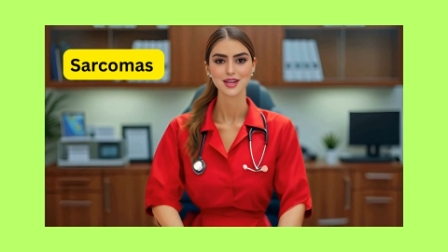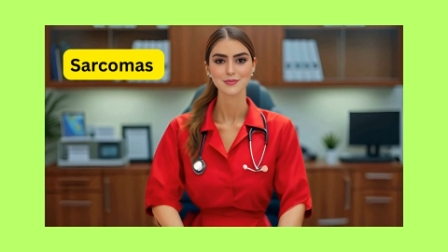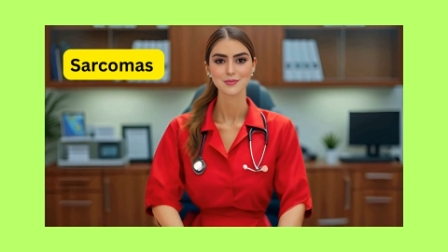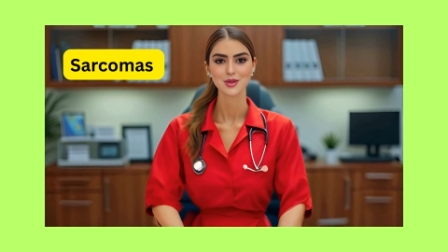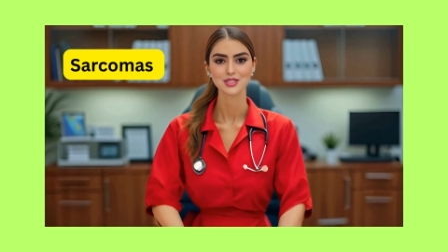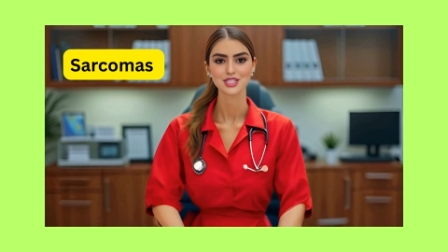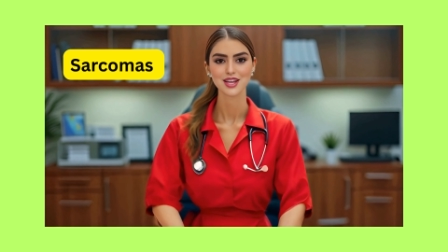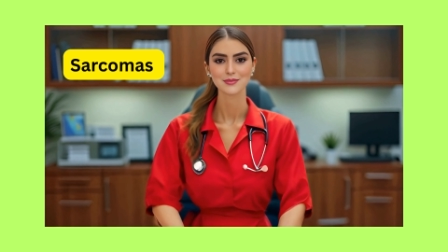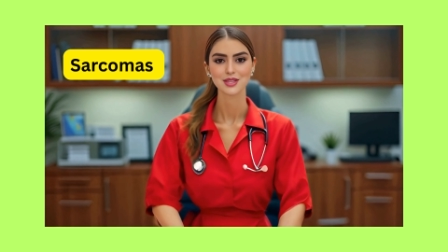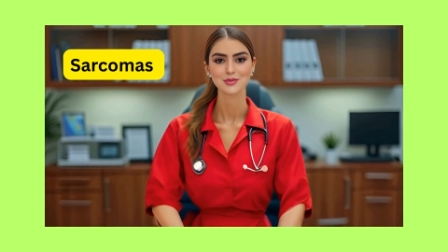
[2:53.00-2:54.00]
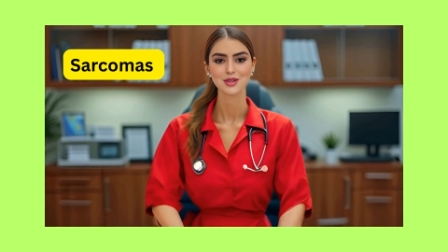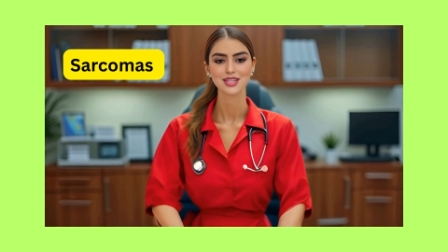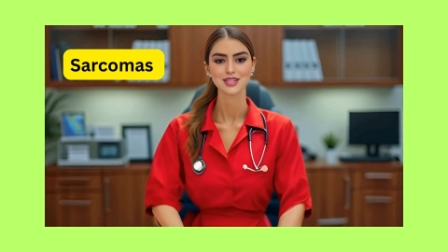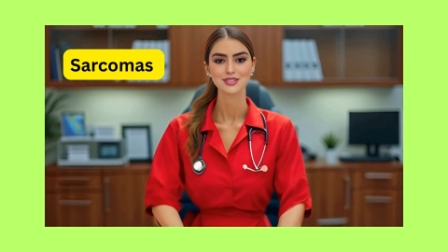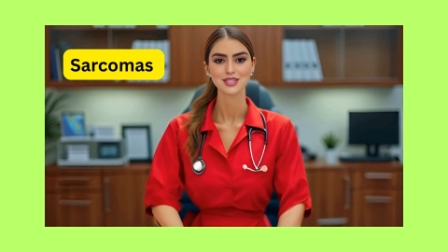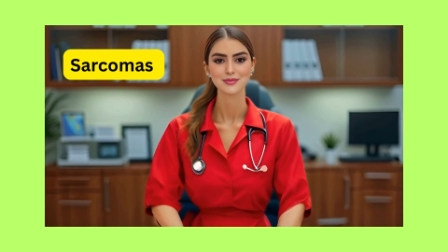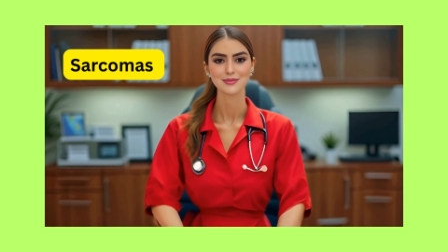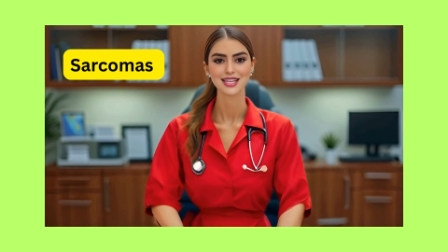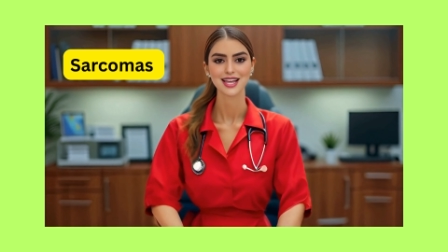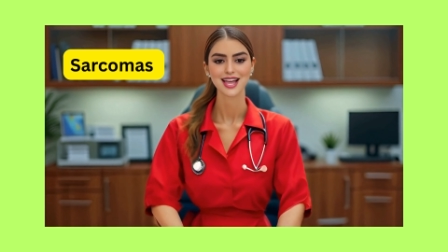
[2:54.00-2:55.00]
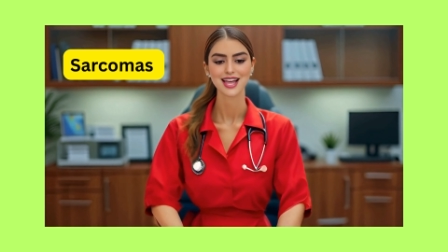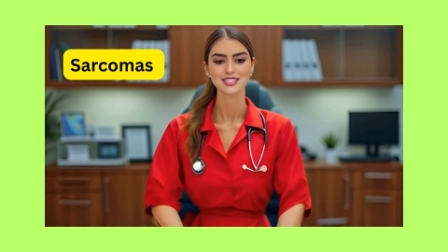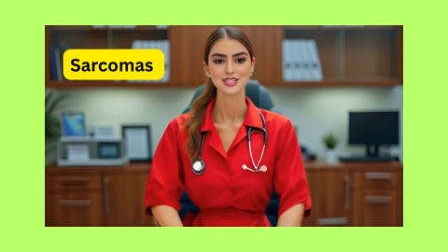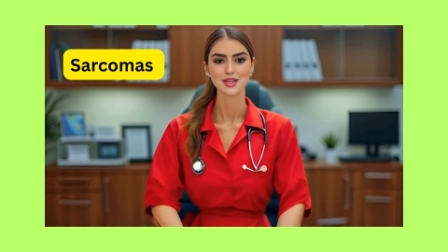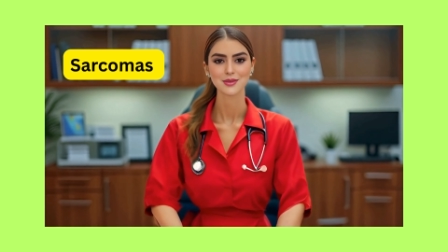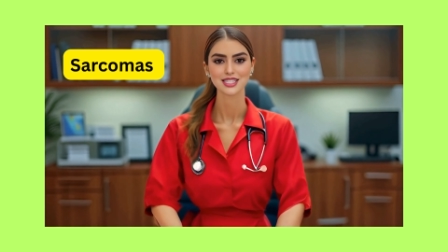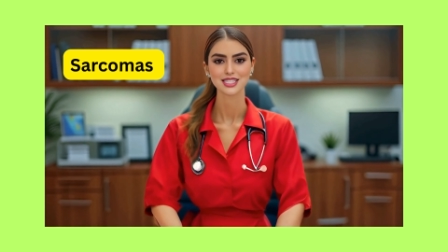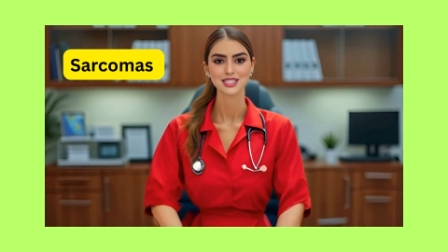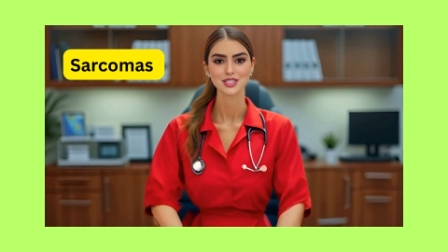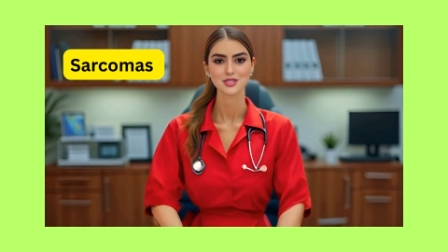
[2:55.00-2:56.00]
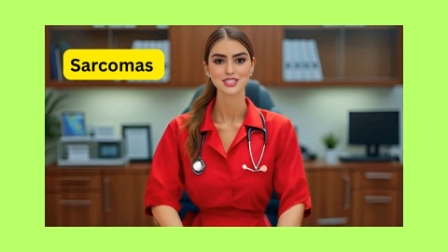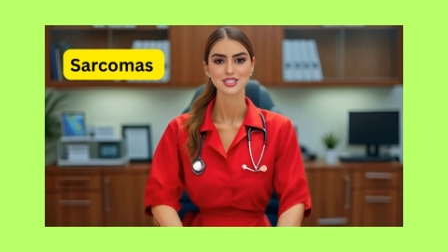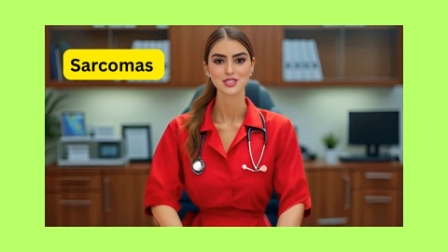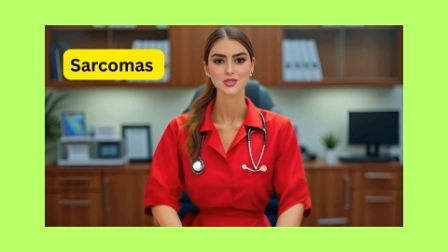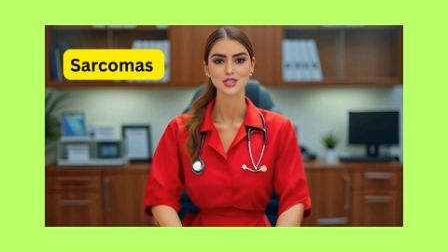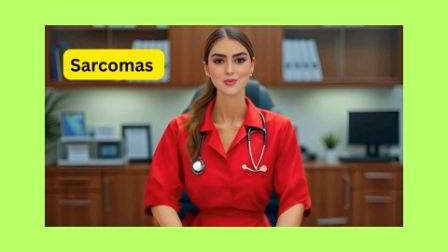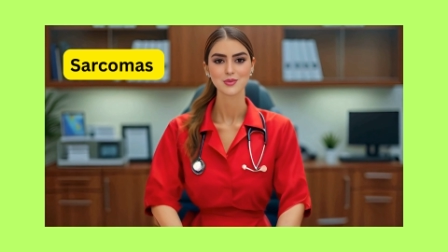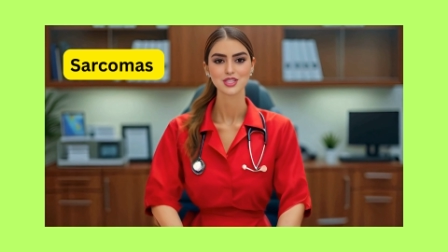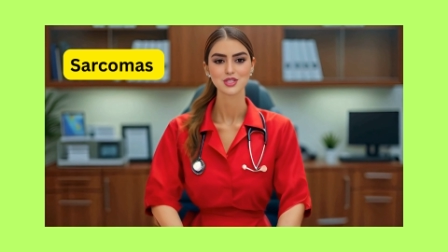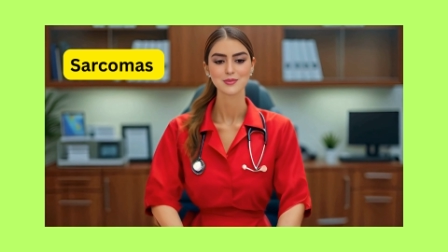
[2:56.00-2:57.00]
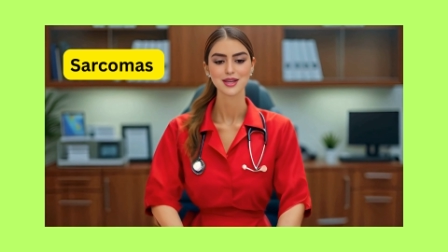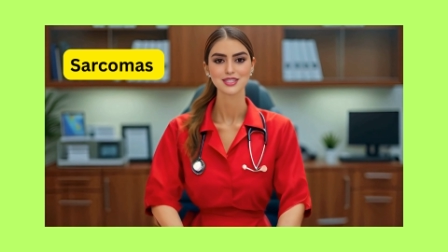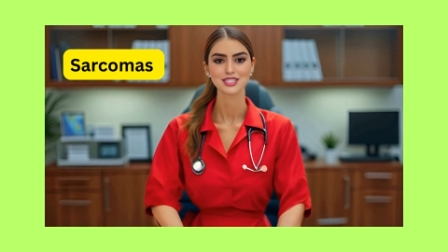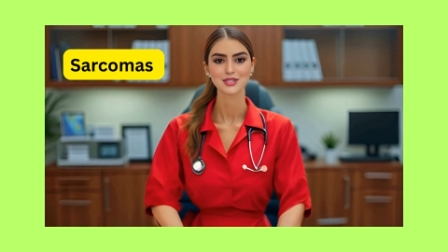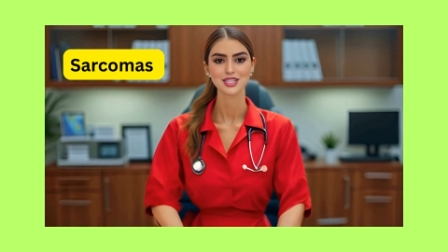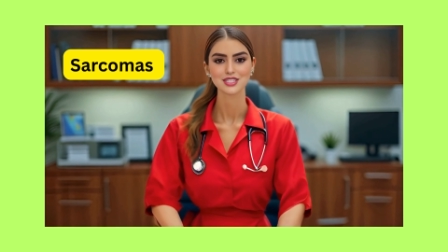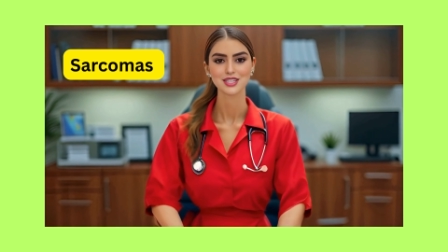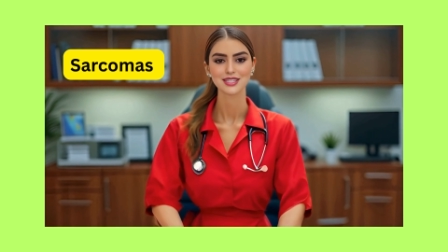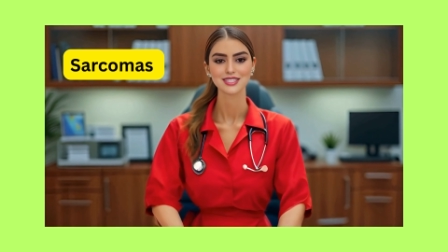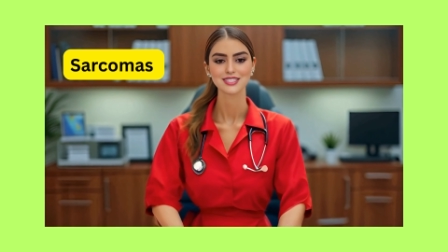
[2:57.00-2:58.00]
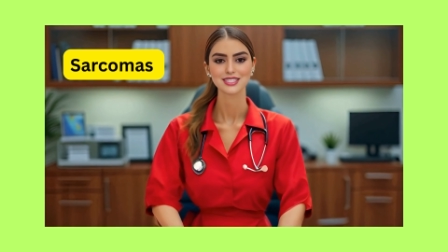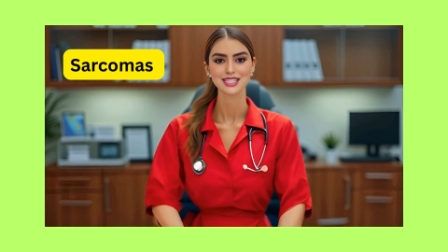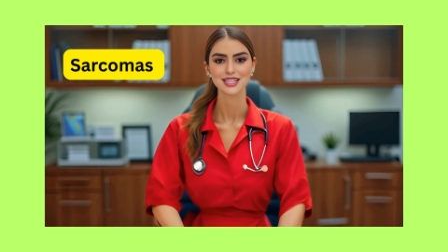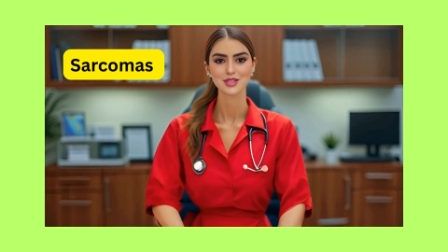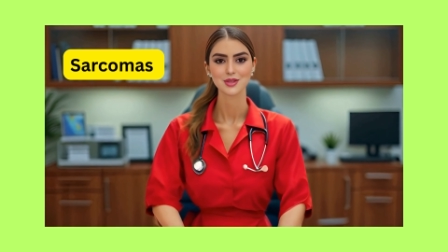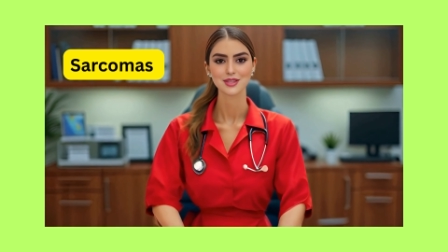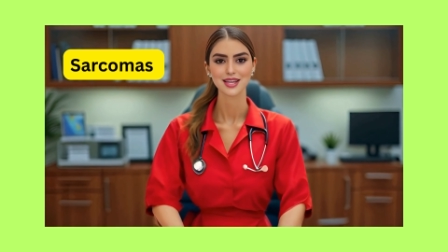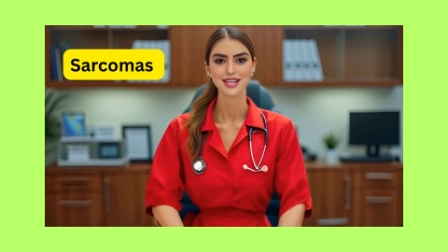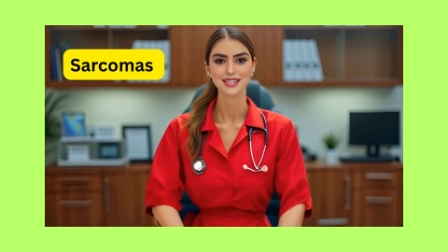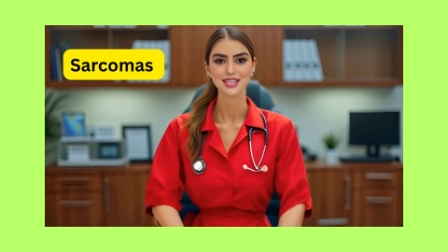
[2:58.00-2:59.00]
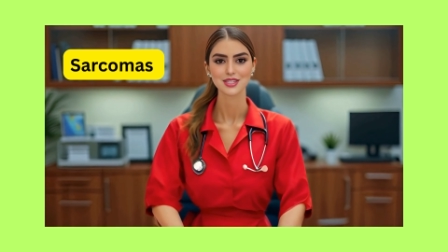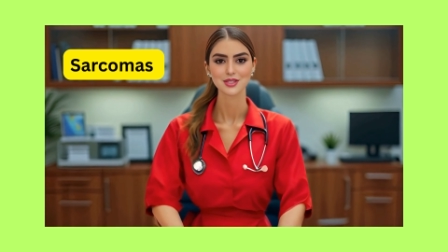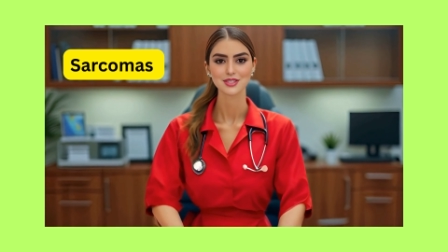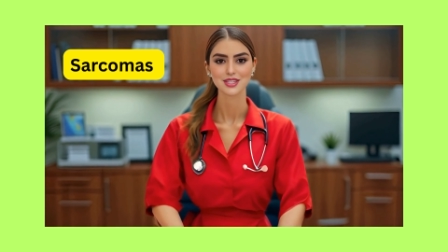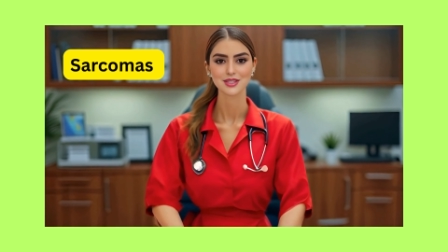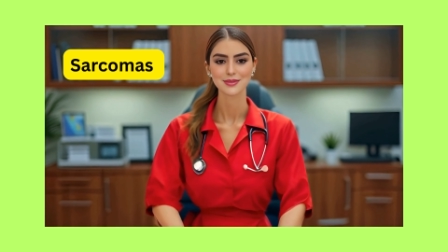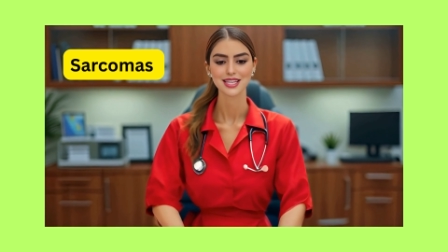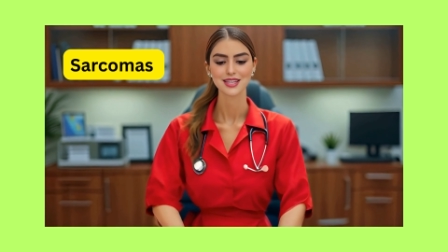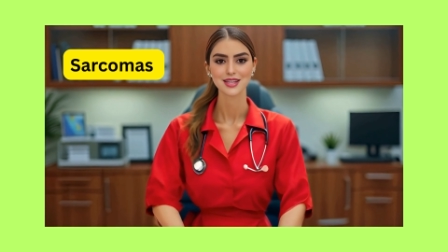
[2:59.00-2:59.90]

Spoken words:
Postoperative radiotherapy has limited use due to retroperitoneal toxicity. Chemotherapy.